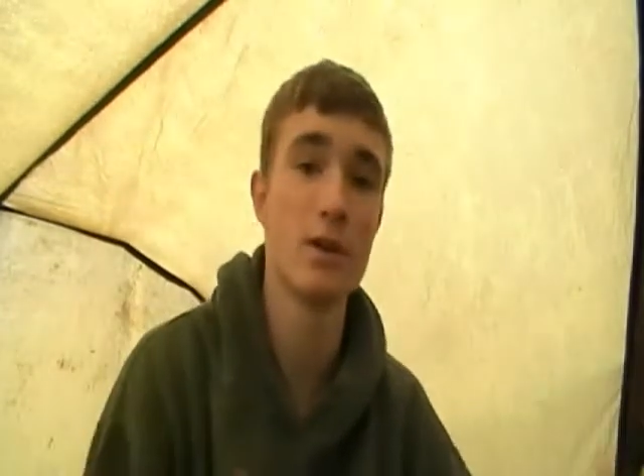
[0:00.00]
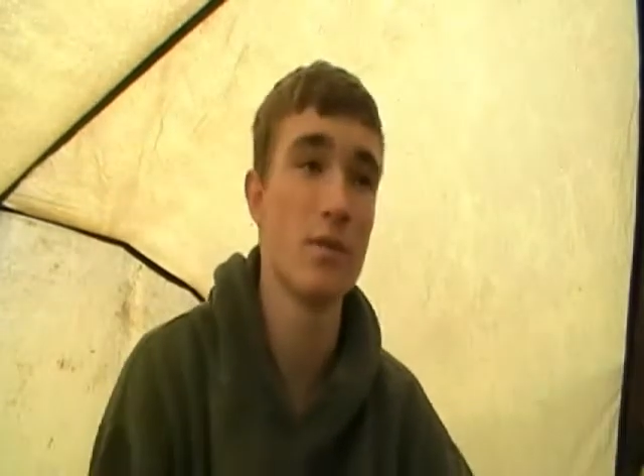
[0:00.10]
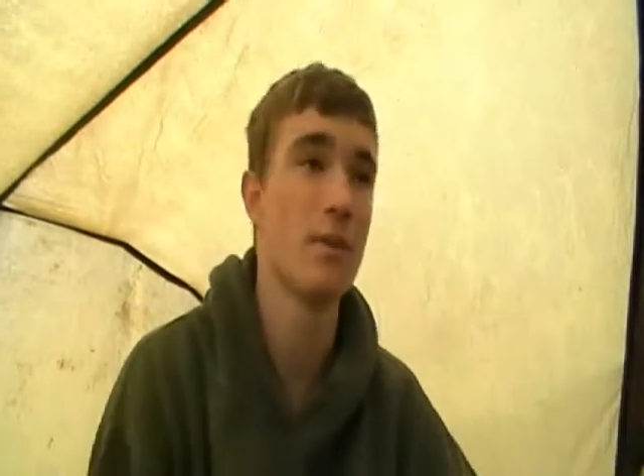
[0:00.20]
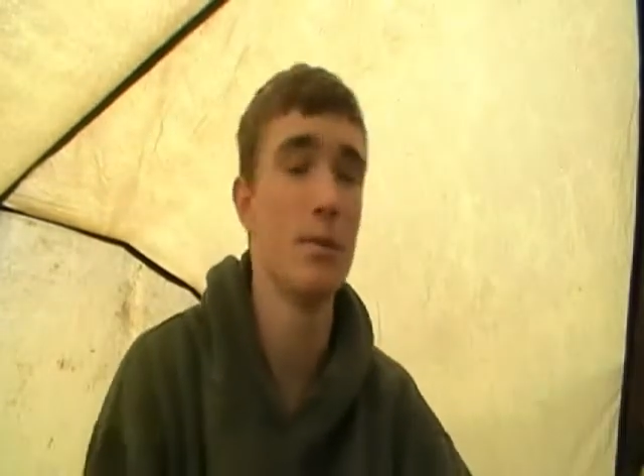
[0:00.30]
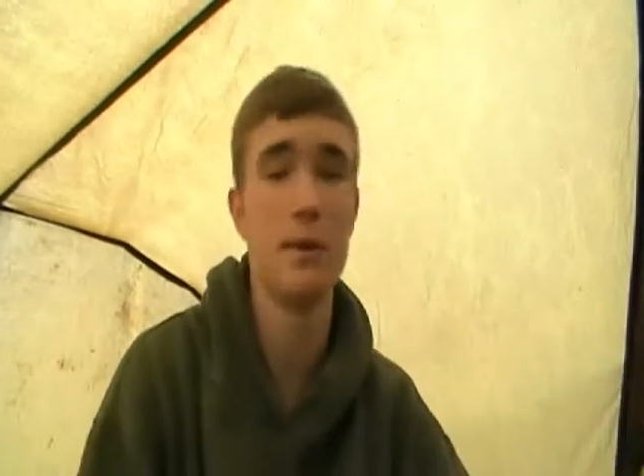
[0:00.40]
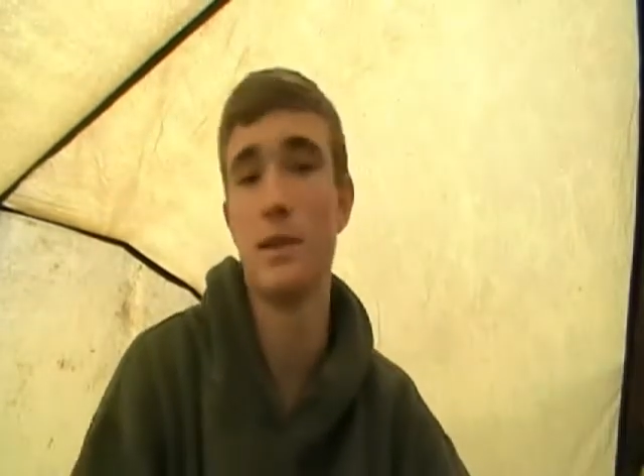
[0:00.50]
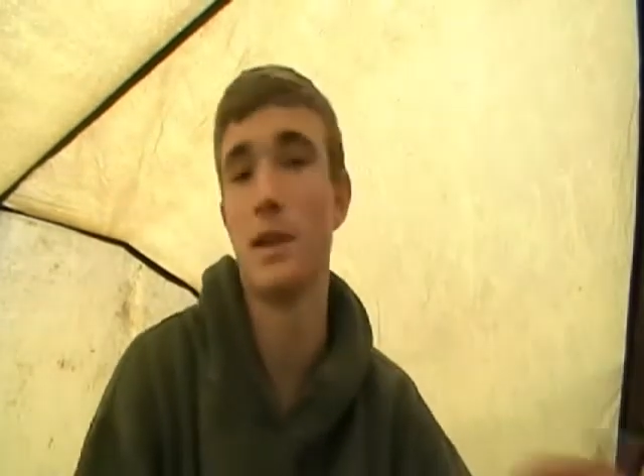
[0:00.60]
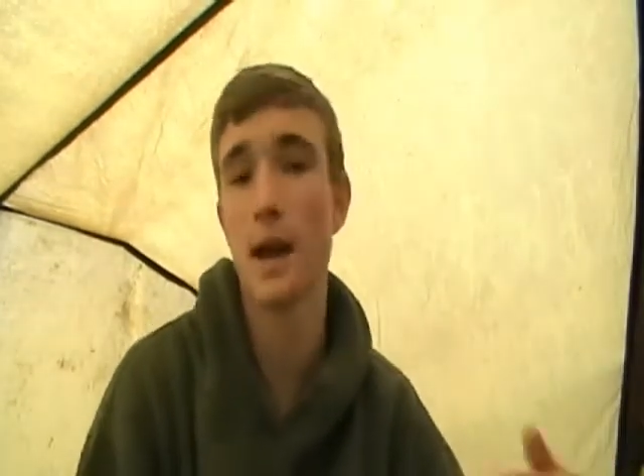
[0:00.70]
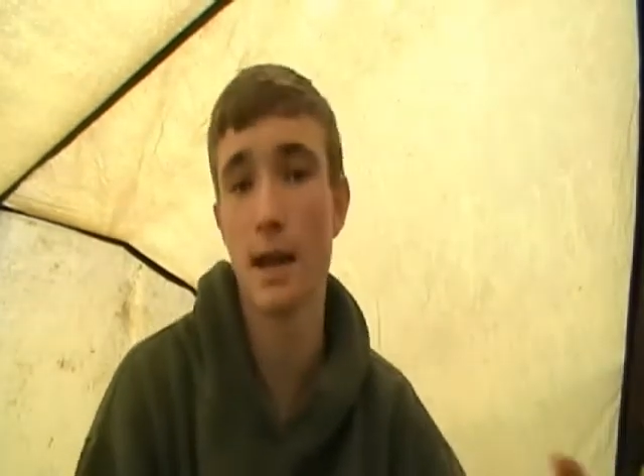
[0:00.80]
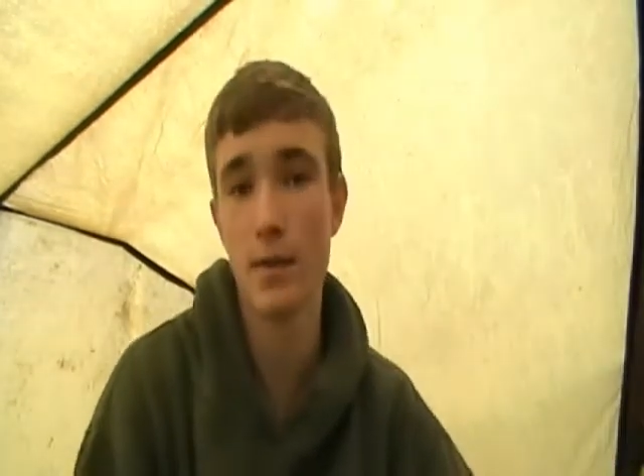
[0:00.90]
a swim where the
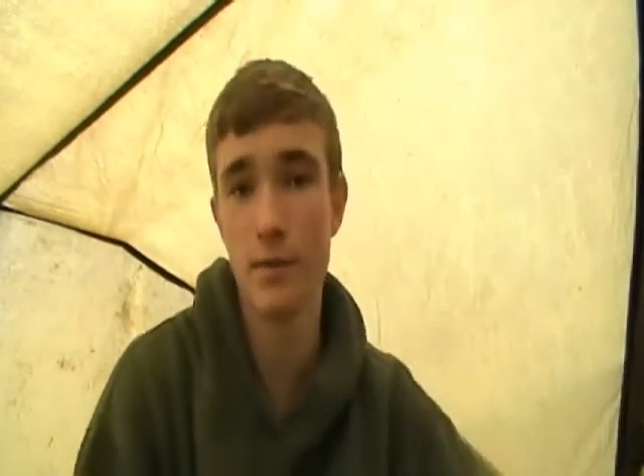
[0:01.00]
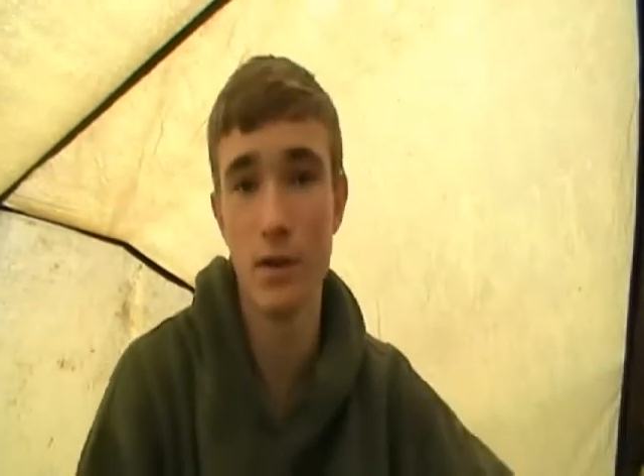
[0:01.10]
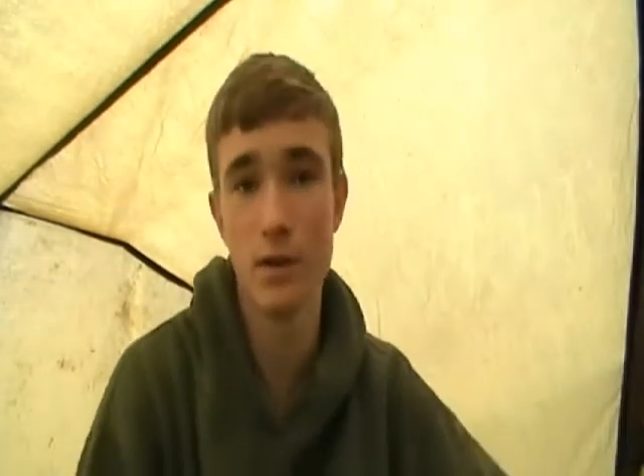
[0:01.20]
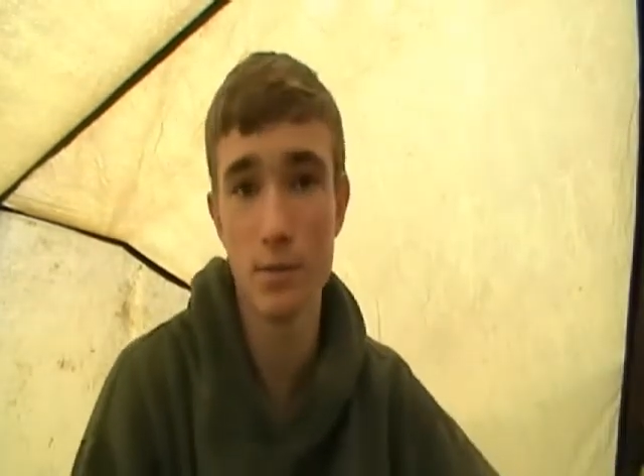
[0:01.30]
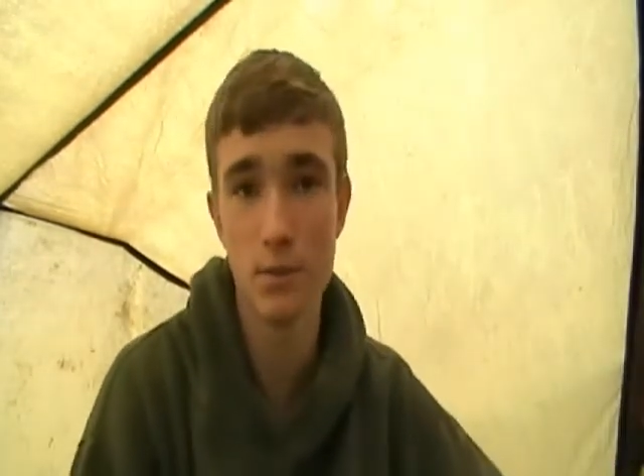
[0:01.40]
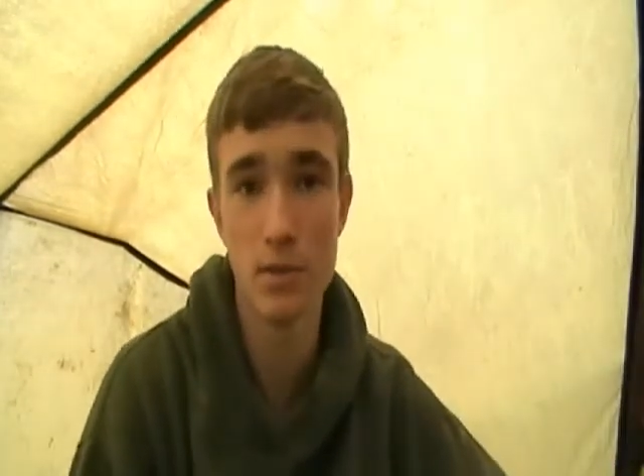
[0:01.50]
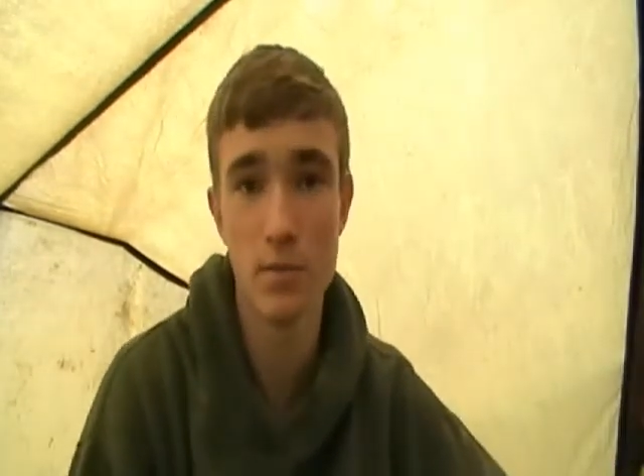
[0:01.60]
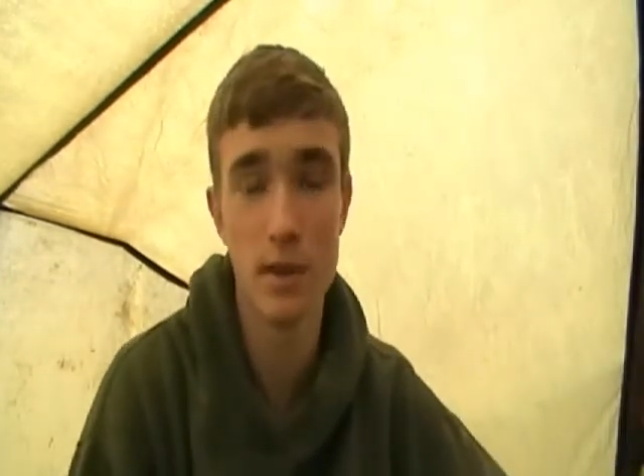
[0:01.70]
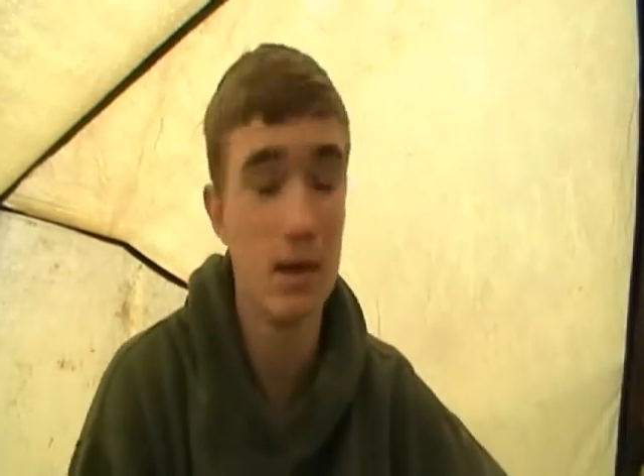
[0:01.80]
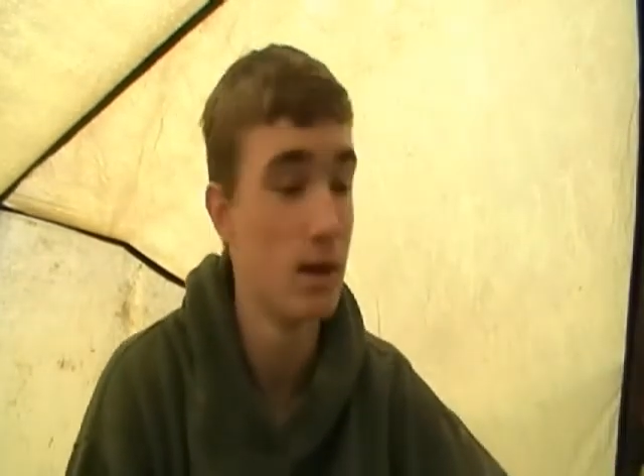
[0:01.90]
wind's hacking right towards
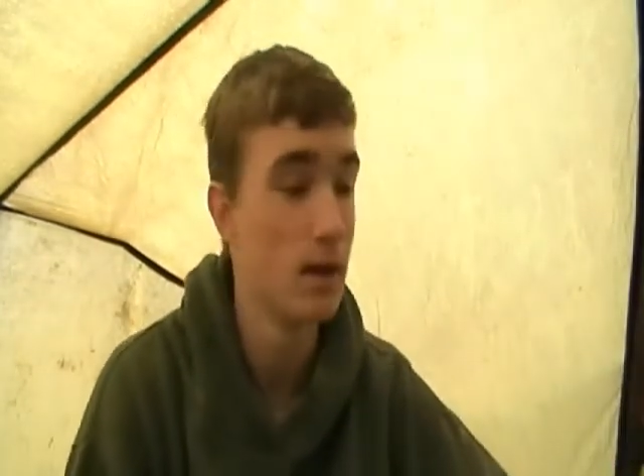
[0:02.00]
me,